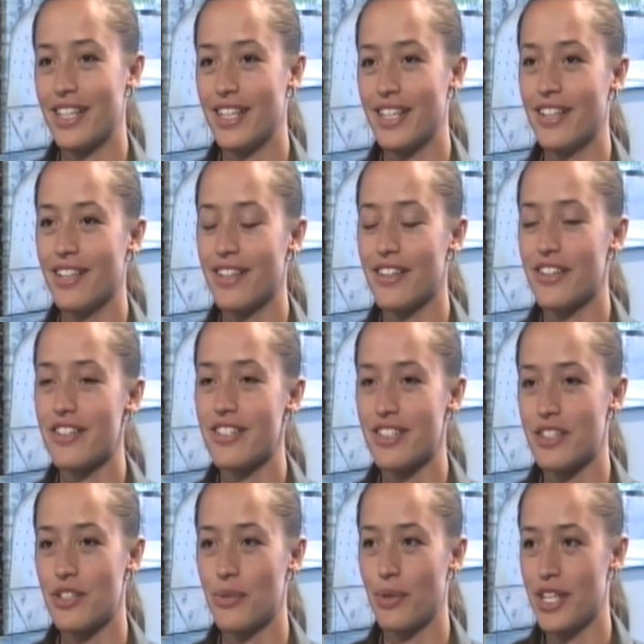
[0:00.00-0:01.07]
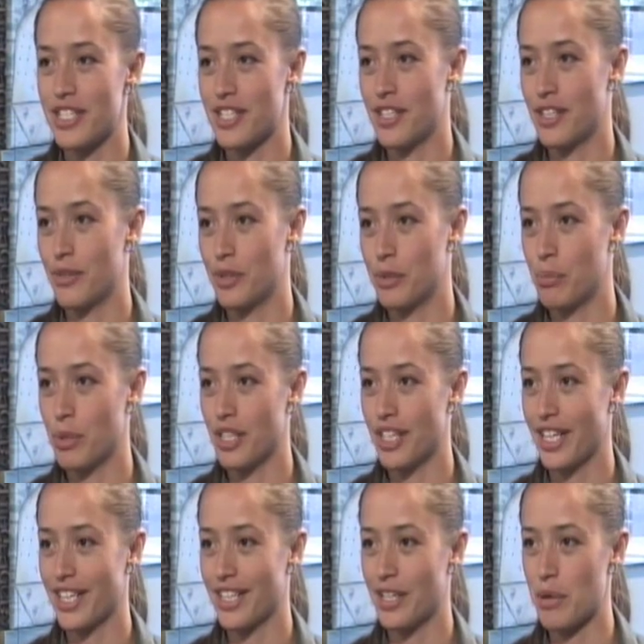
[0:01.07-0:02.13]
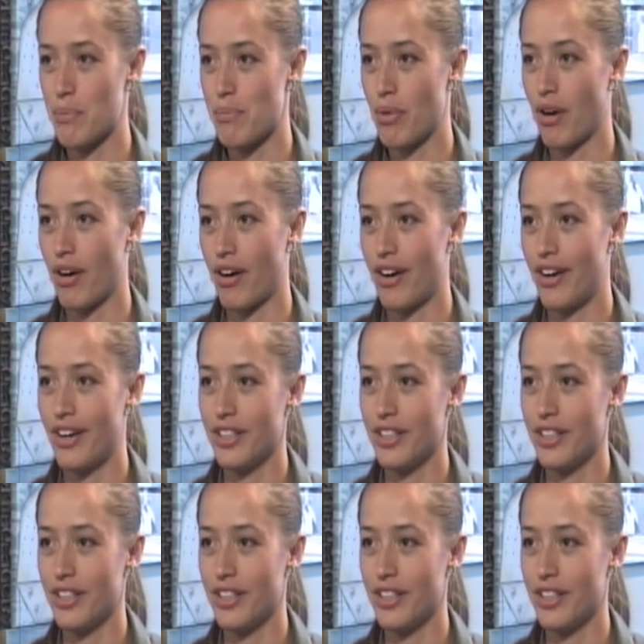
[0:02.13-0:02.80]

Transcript: in another situation there would be like a bar